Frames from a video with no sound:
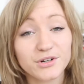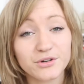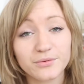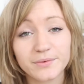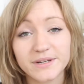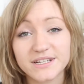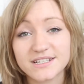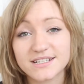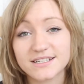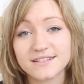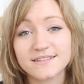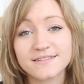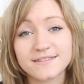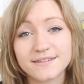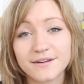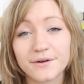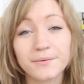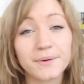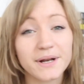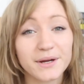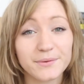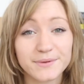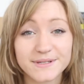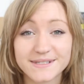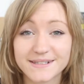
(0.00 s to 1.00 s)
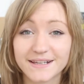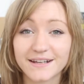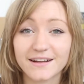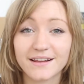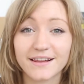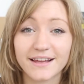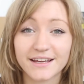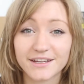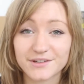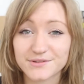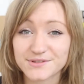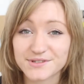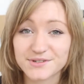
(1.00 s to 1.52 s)
Norwegian, so when I was little
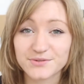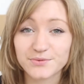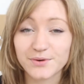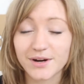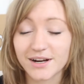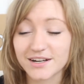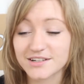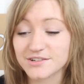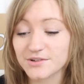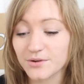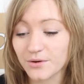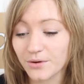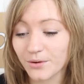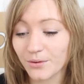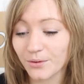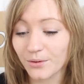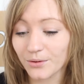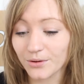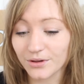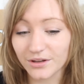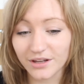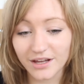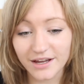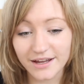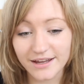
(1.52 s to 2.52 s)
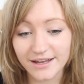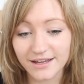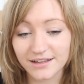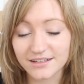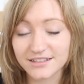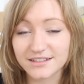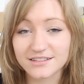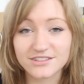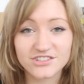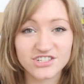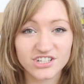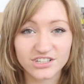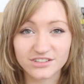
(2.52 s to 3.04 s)
I used to watch all
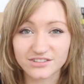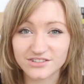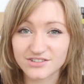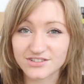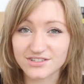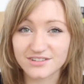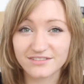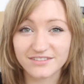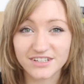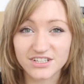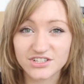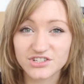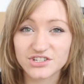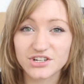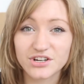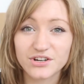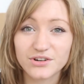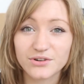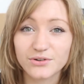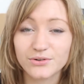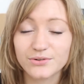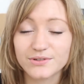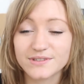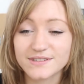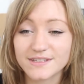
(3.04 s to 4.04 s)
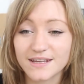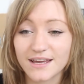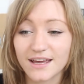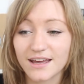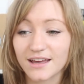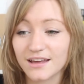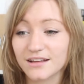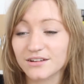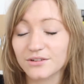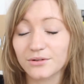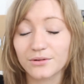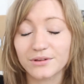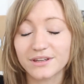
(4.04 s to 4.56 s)
like children's TV shows
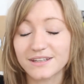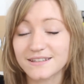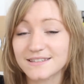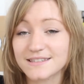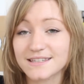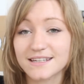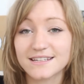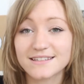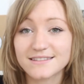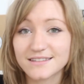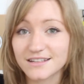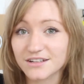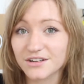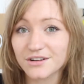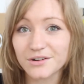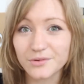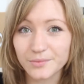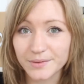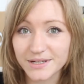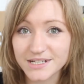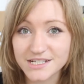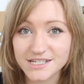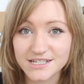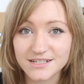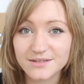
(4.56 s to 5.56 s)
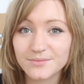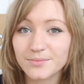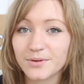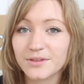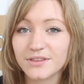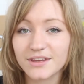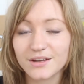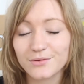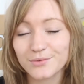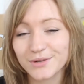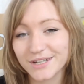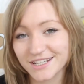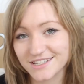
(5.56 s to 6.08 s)
and all these things in Norwegian, but
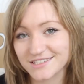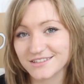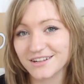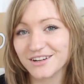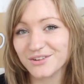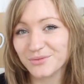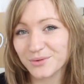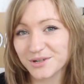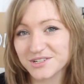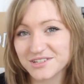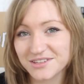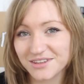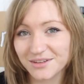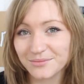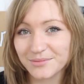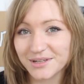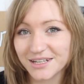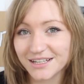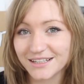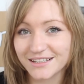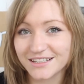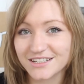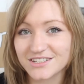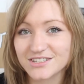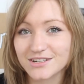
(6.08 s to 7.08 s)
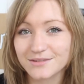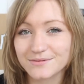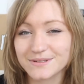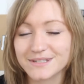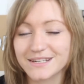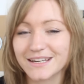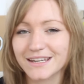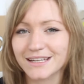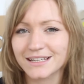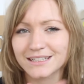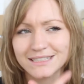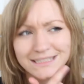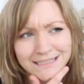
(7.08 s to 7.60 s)
then when I started watching them in English I was
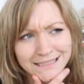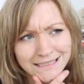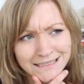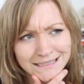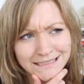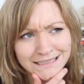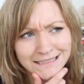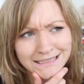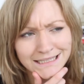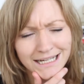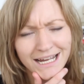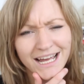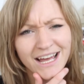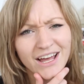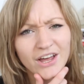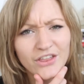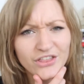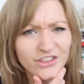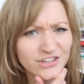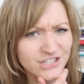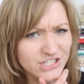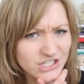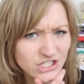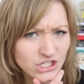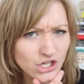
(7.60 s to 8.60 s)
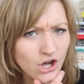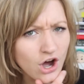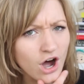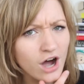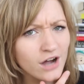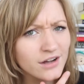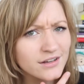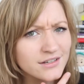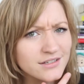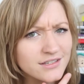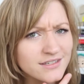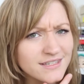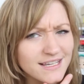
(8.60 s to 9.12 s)
like, the
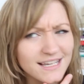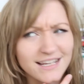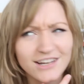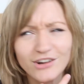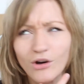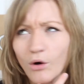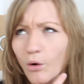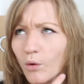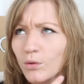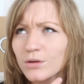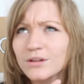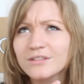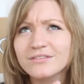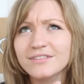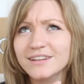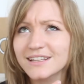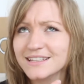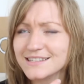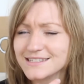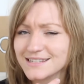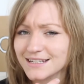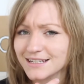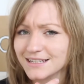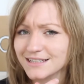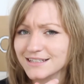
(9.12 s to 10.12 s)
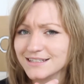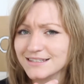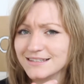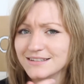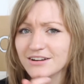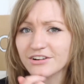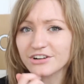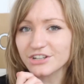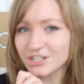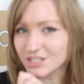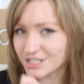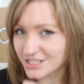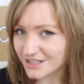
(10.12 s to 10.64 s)
songs in all of these things
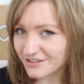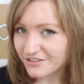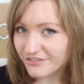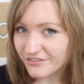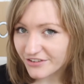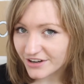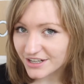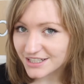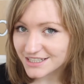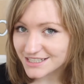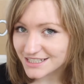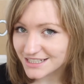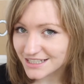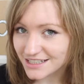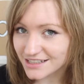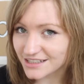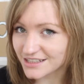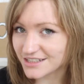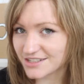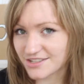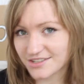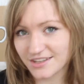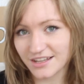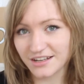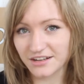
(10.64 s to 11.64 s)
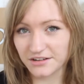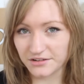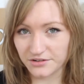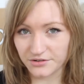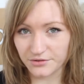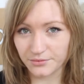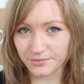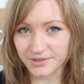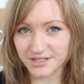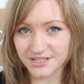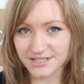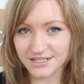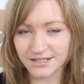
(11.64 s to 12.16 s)
are different in English than in
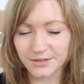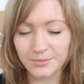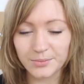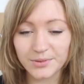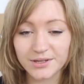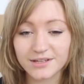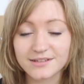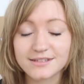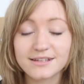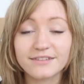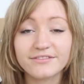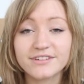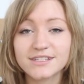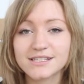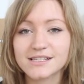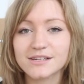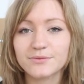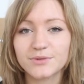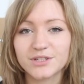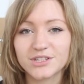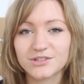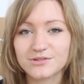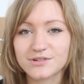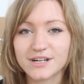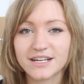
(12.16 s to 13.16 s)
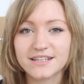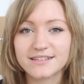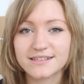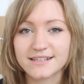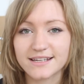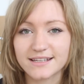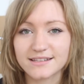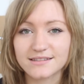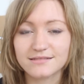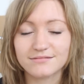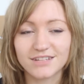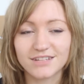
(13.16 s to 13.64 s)
Norwegian, because obviously when you translate